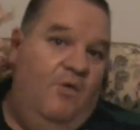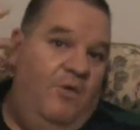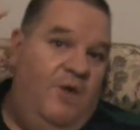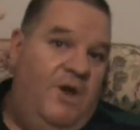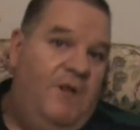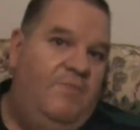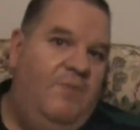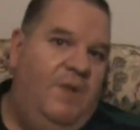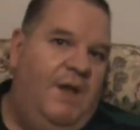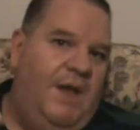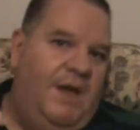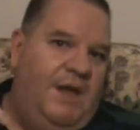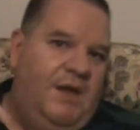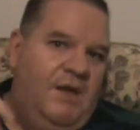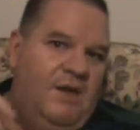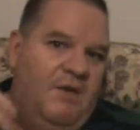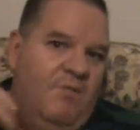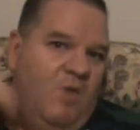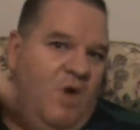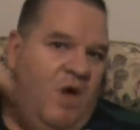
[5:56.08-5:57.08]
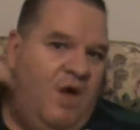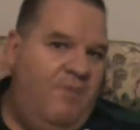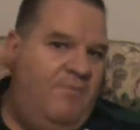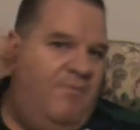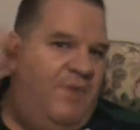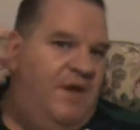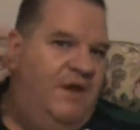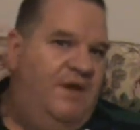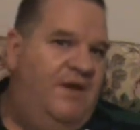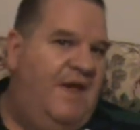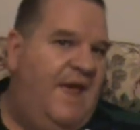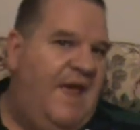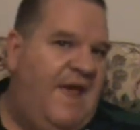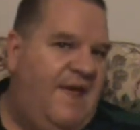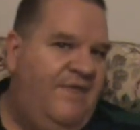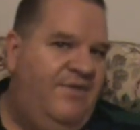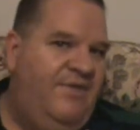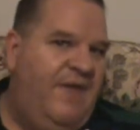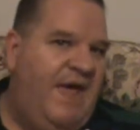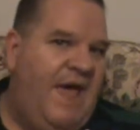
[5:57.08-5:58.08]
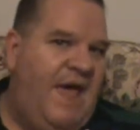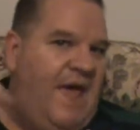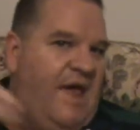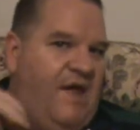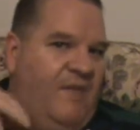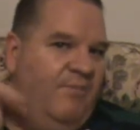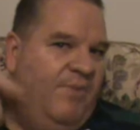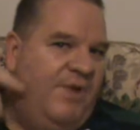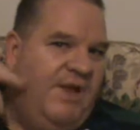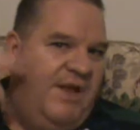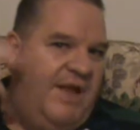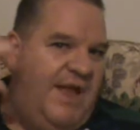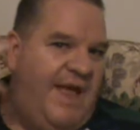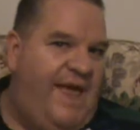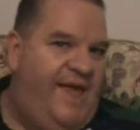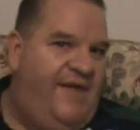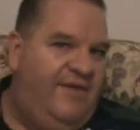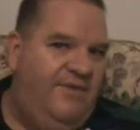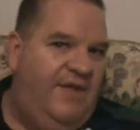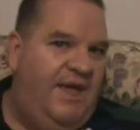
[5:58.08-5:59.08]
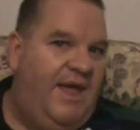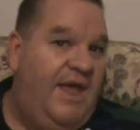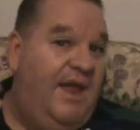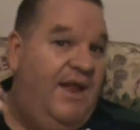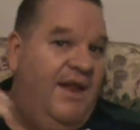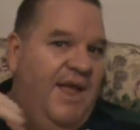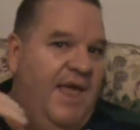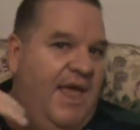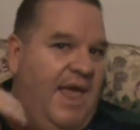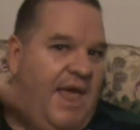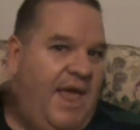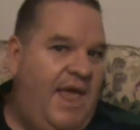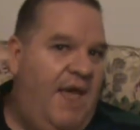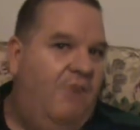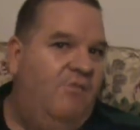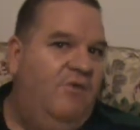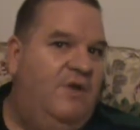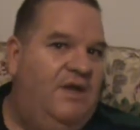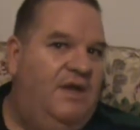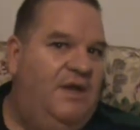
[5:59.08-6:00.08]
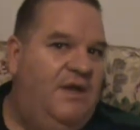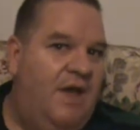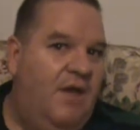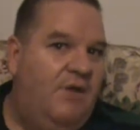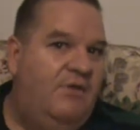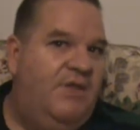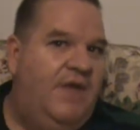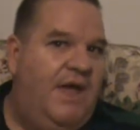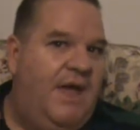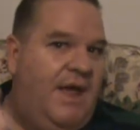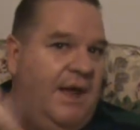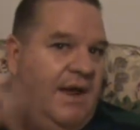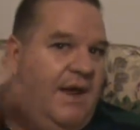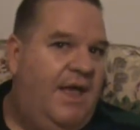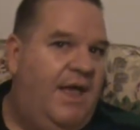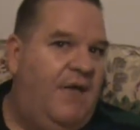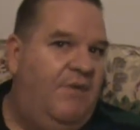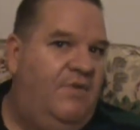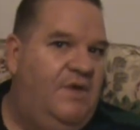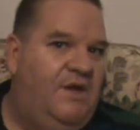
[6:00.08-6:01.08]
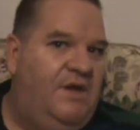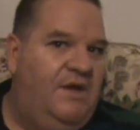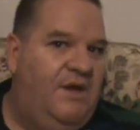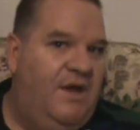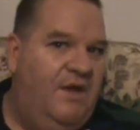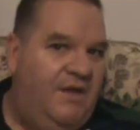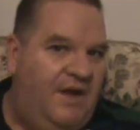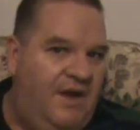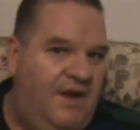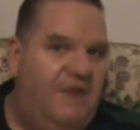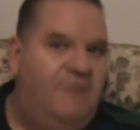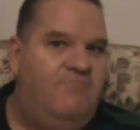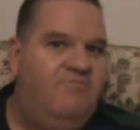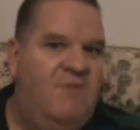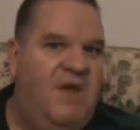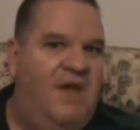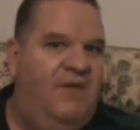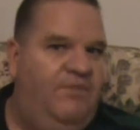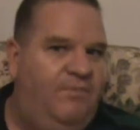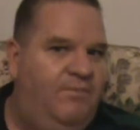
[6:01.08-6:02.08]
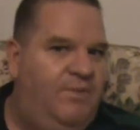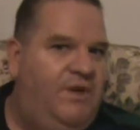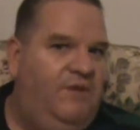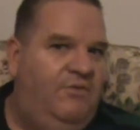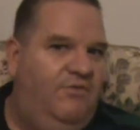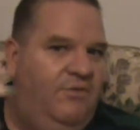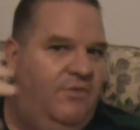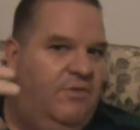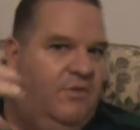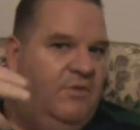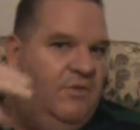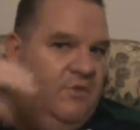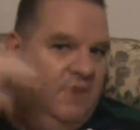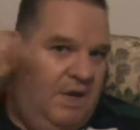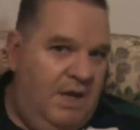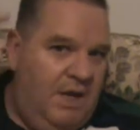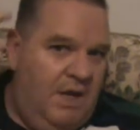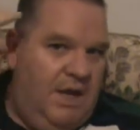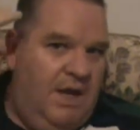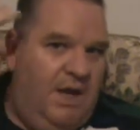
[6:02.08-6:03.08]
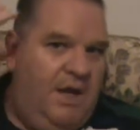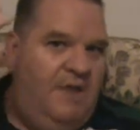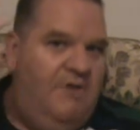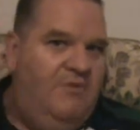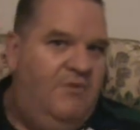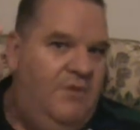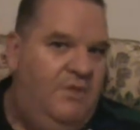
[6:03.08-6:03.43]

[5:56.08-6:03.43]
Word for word: replaying in the mind. But it had that, but it had that. How would he know that? How would he know that? It must be true. He